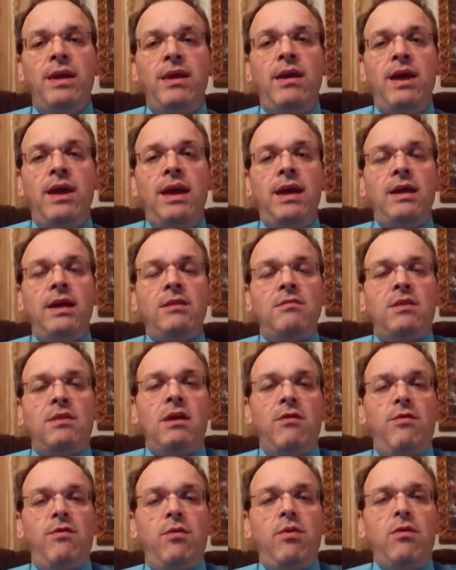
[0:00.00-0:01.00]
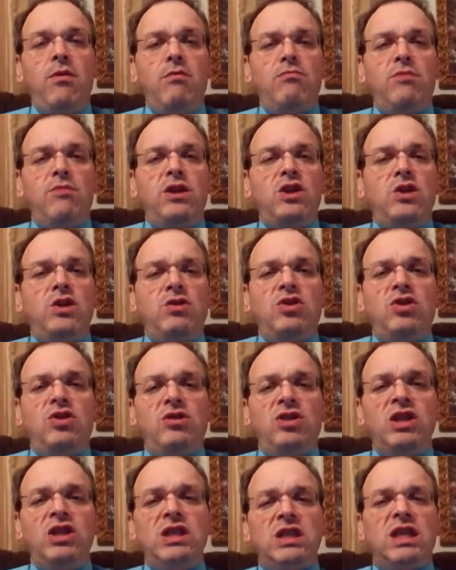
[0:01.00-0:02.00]
and therefore the Jews
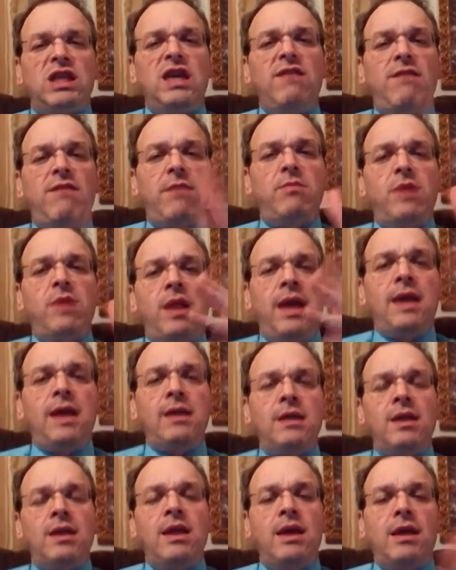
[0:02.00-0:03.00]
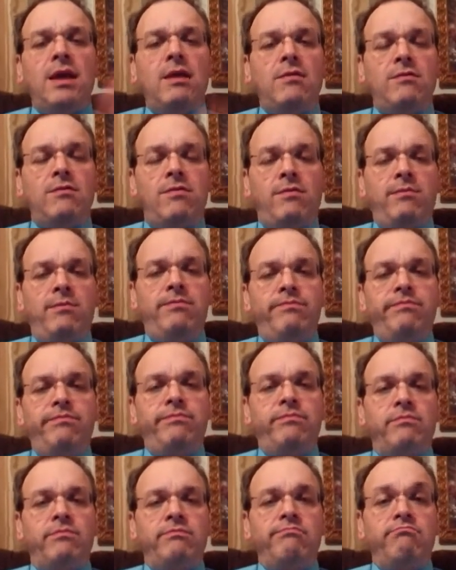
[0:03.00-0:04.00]
should just give up the land and leave.
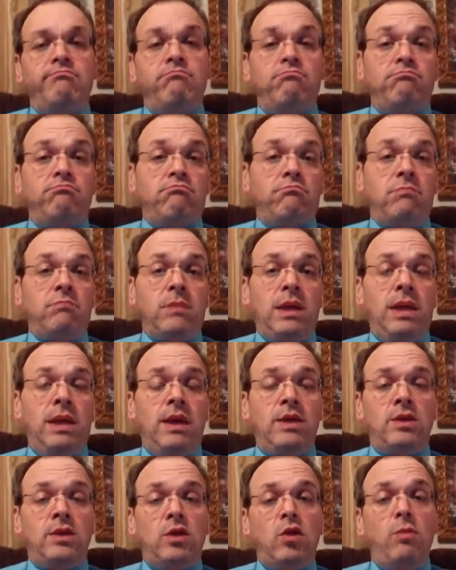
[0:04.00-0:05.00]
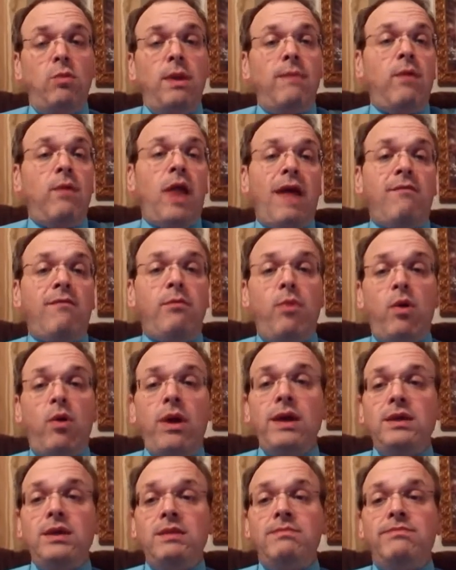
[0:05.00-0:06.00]
So do people have a
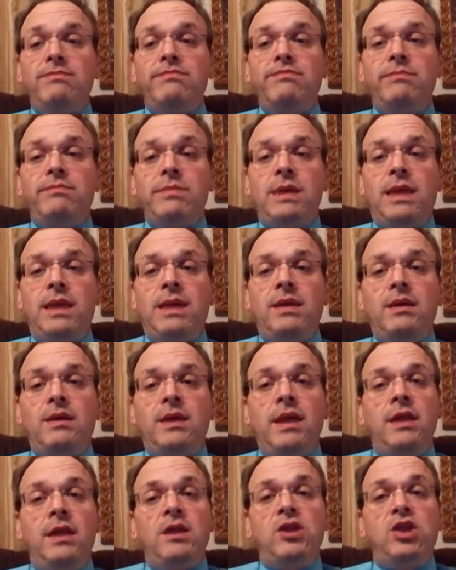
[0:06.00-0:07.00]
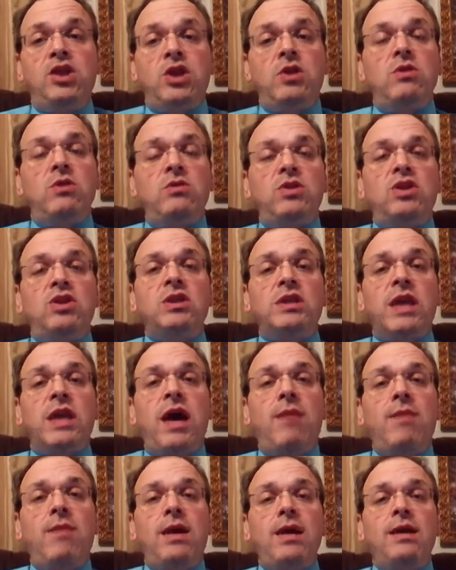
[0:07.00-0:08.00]
point? Did the Jews just
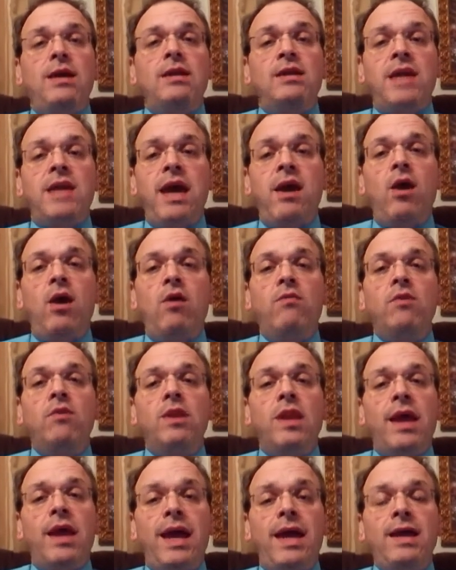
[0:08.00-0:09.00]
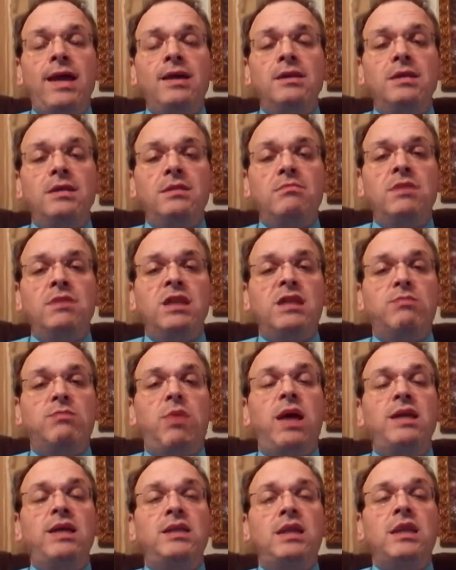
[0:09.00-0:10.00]
come in and take over the land,
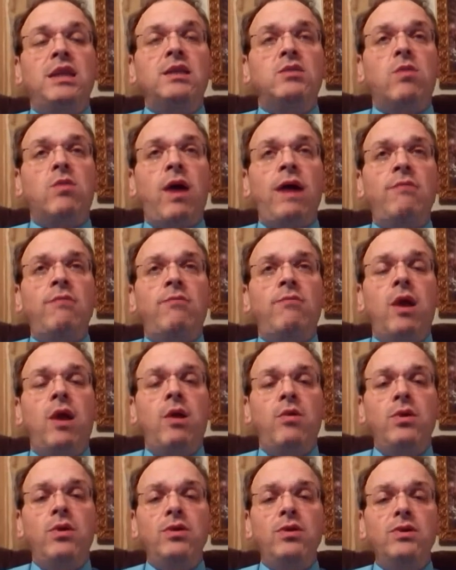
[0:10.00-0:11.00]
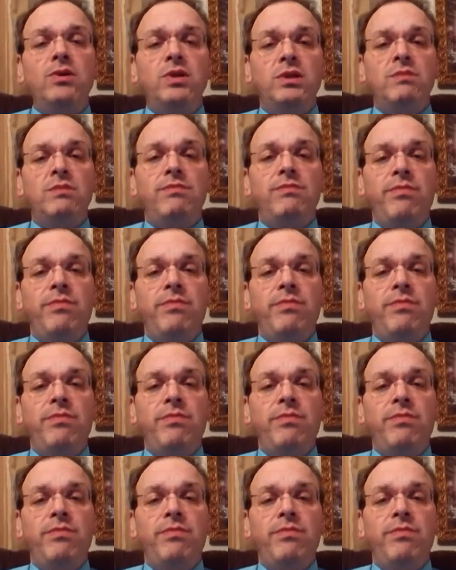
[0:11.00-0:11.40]
displacing its rightful owners?